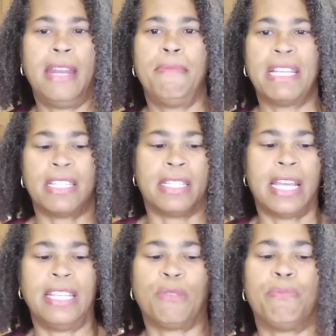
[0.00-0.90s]
And it makes it
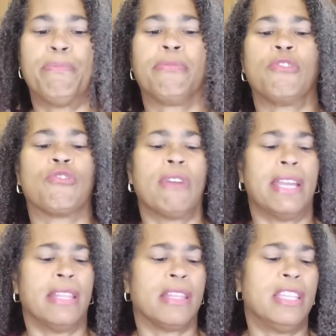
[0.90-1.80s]
taste
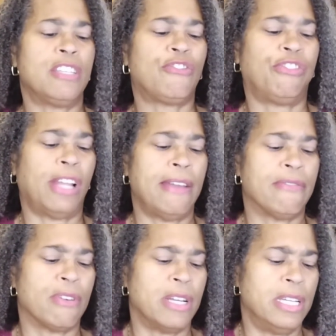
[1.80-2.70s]
great. This
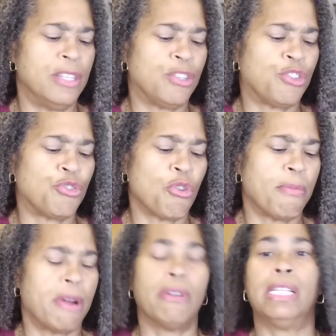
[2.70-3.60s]
flavor is
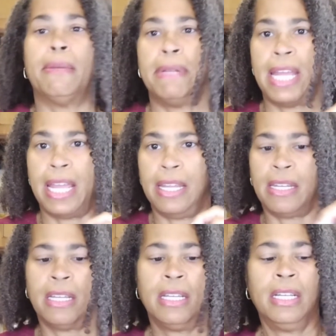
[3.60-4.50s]
strawberry lemonade.